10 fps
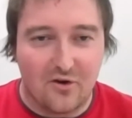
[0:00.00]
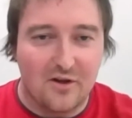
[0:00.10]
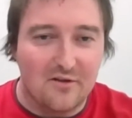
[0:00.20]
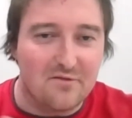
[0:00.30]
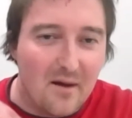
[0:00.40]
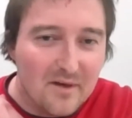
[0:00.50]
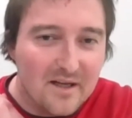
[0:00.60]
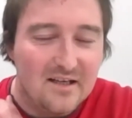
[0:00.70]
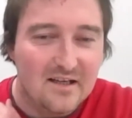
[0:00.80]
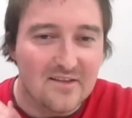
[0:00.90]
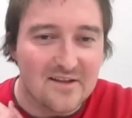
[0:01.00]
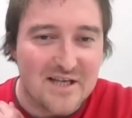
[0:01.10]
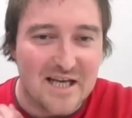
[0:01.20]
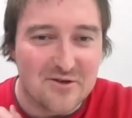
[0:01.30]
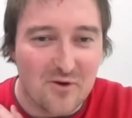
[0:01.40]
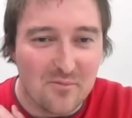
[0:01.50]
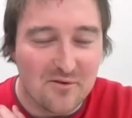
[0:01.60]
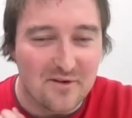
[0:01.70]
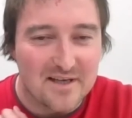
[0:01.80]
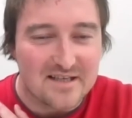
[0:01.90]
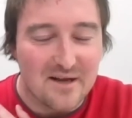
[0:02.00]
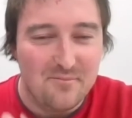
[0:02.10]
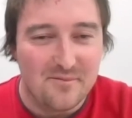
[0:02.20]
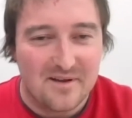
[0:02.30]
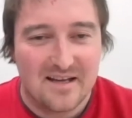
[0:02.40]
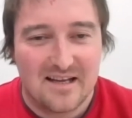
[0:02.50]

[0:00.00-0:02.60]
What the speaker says: on to the family in the changing room and FaceTime?